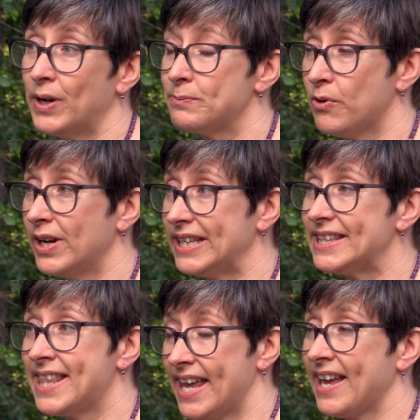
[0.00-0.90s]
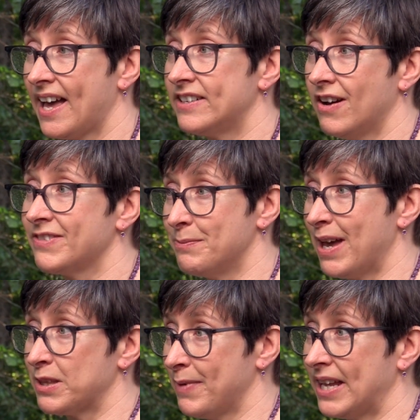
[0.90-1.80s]
what point they got off the
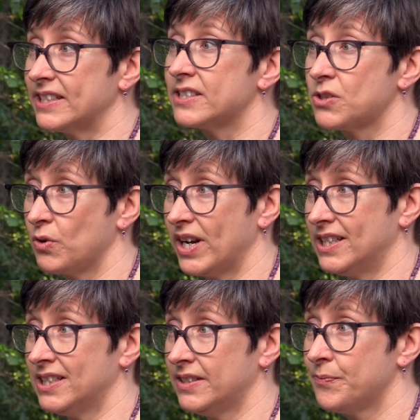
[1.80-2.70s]
mathematics trail.